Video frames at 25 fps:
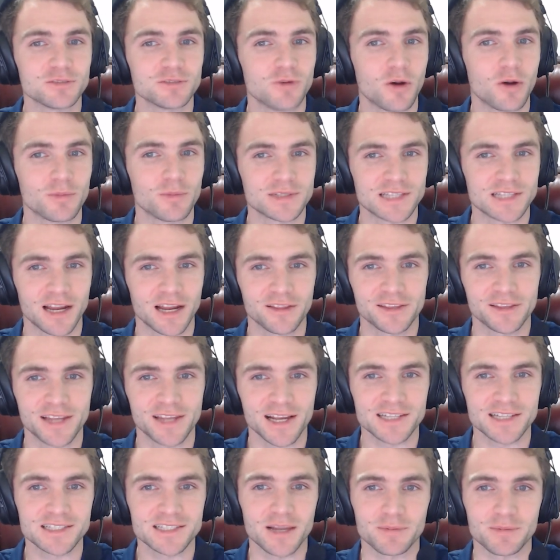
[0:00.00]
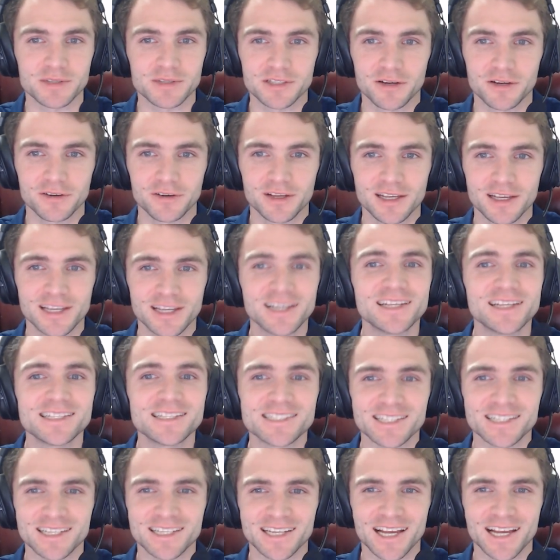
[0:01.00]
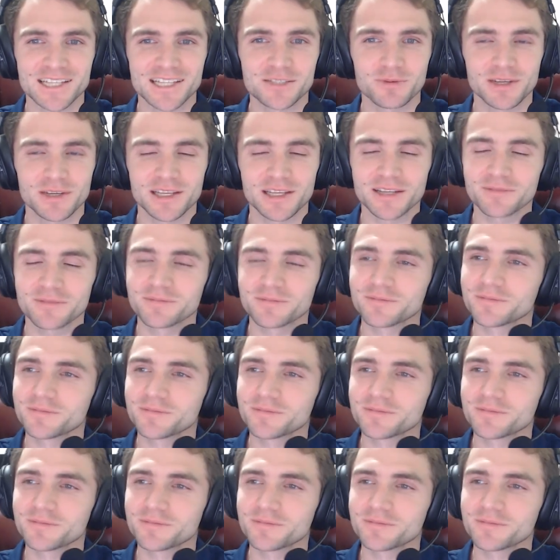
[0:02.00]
you won't miss out on the next episode. See you next week.